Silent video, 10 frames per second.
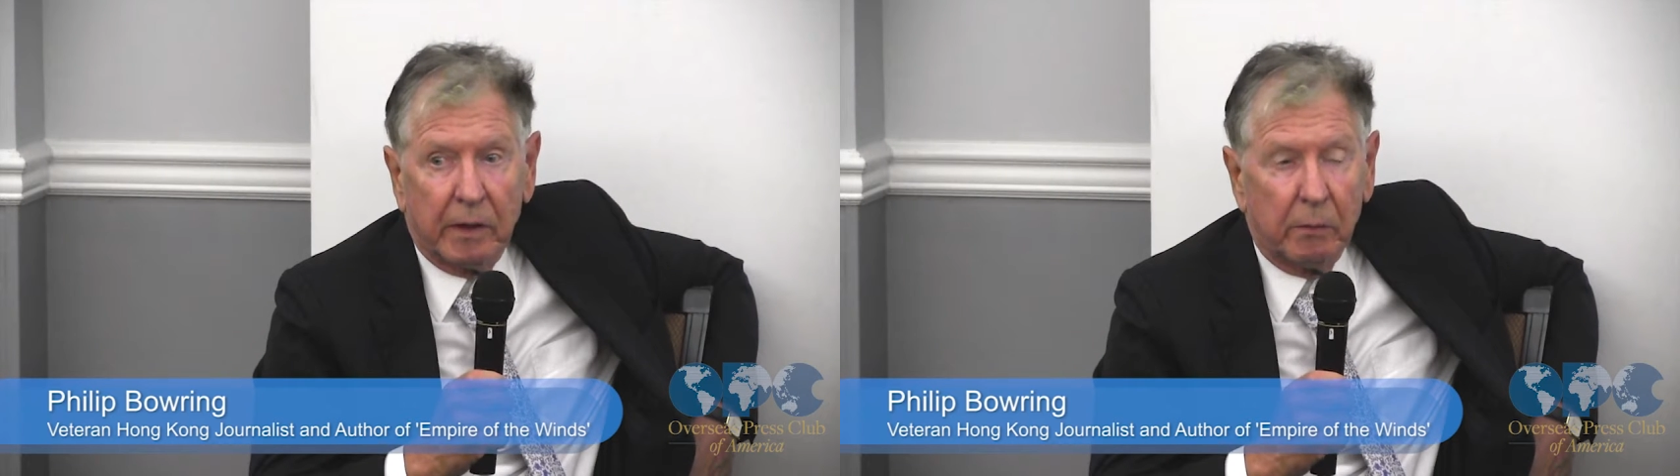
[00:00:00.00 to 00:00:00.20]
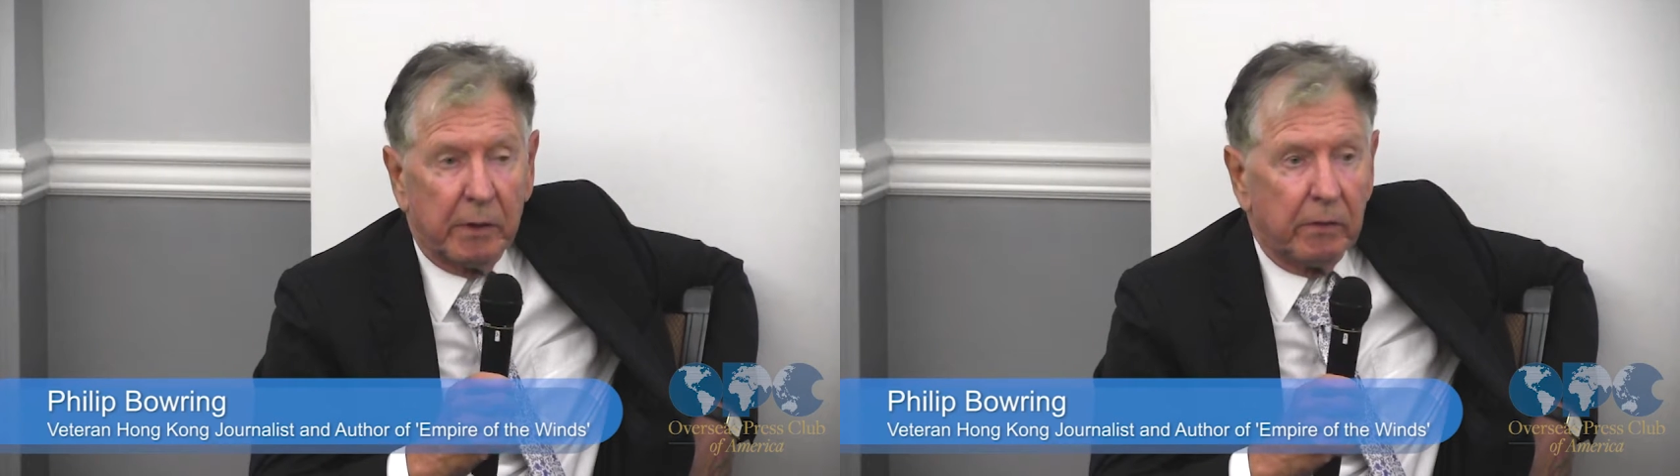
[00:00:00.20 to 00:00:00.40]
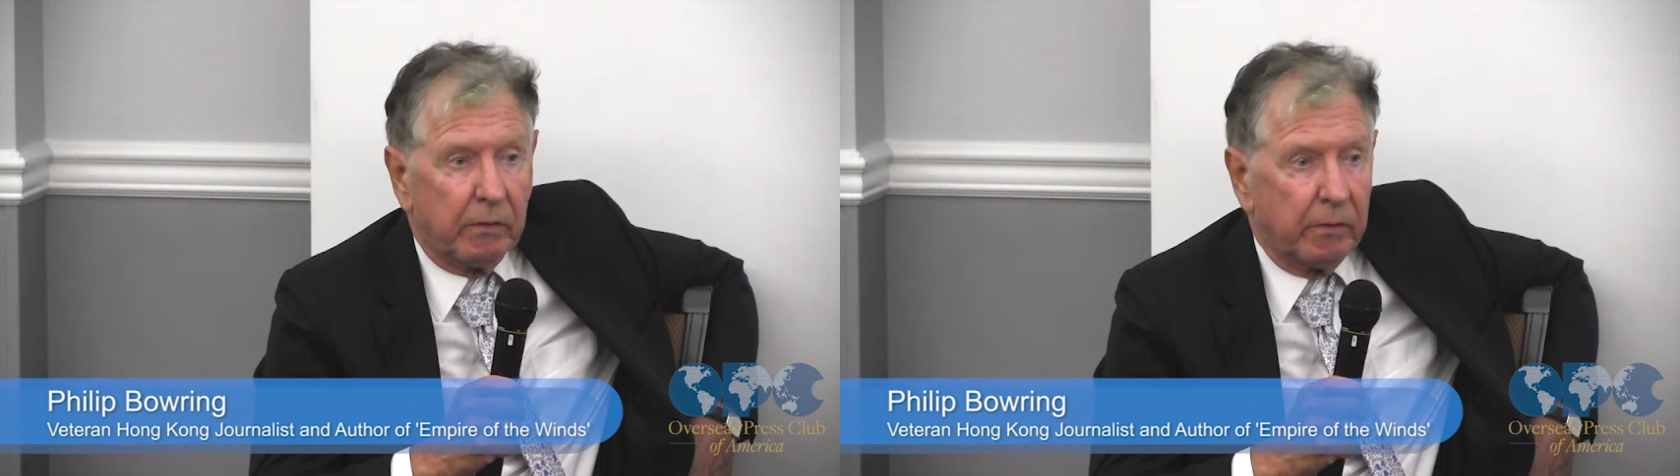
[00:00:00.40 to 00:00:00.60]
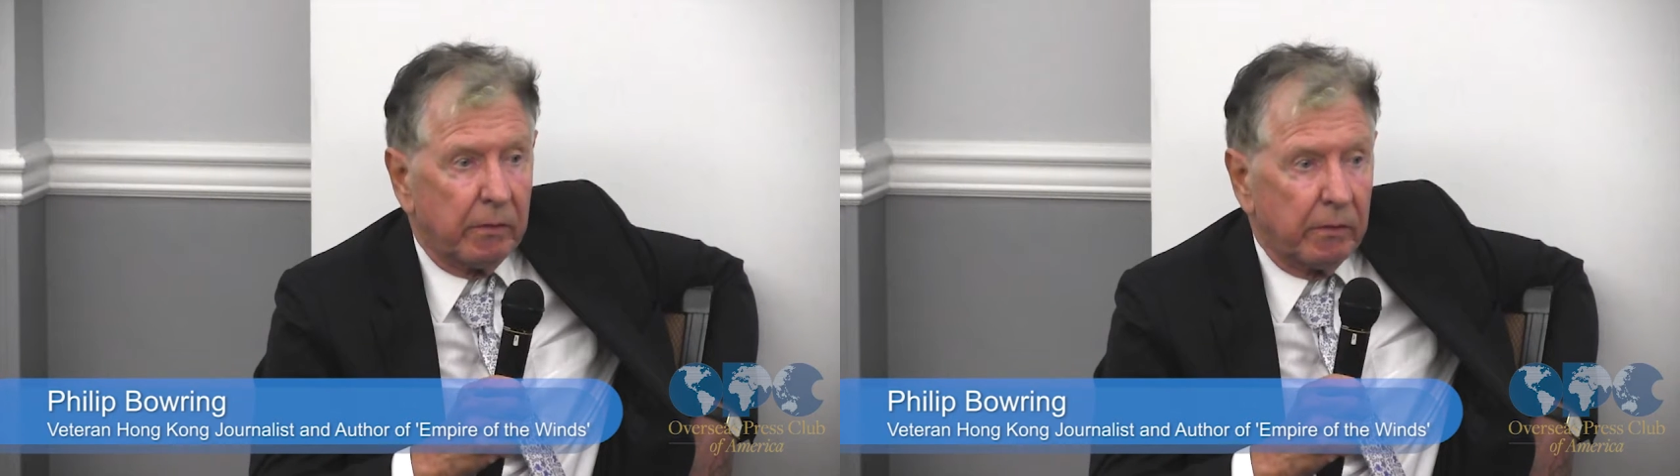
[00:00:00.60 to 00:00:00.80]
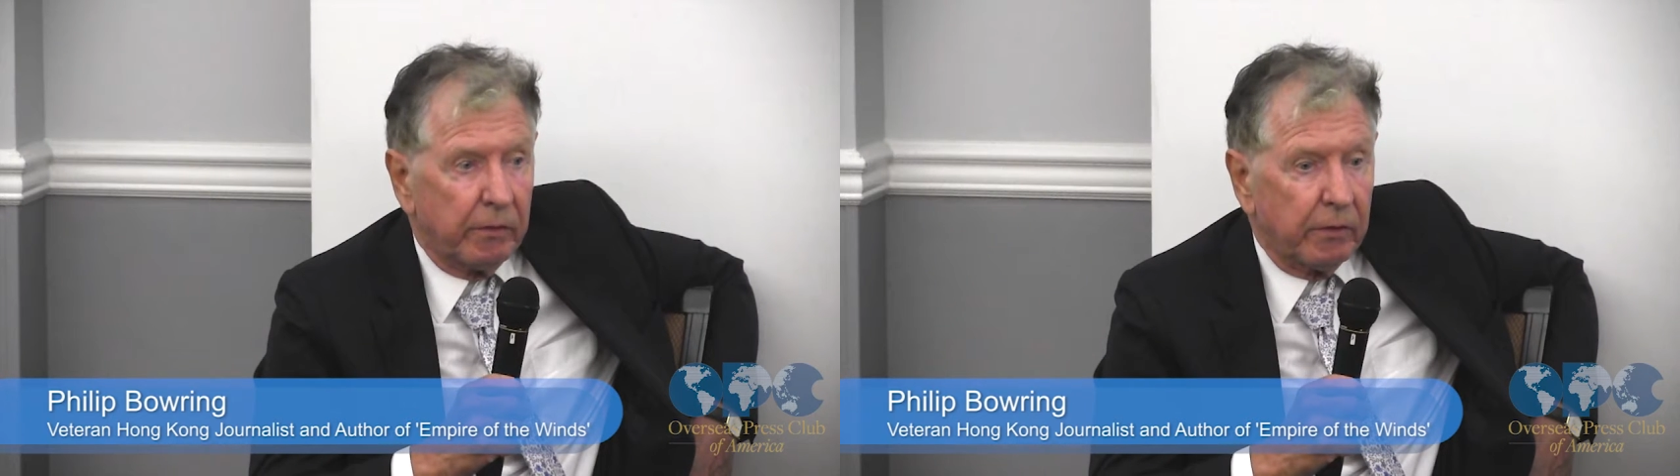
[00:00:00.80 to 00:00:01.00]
helmets and